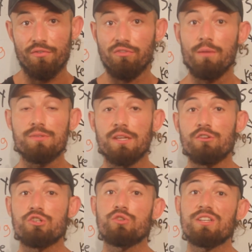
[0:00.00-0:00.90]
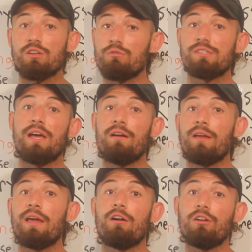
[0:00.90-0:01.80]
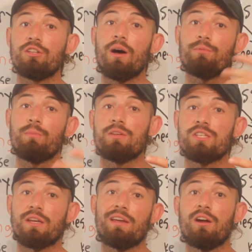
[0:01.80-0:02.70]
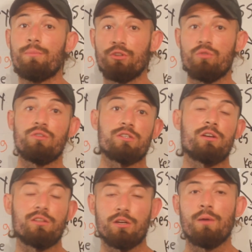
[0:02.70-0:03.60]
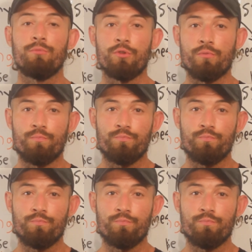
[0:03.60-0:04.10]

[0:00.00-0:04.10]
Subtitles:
flips and your stress goes down and all the optimistic and opportunities start to come to you.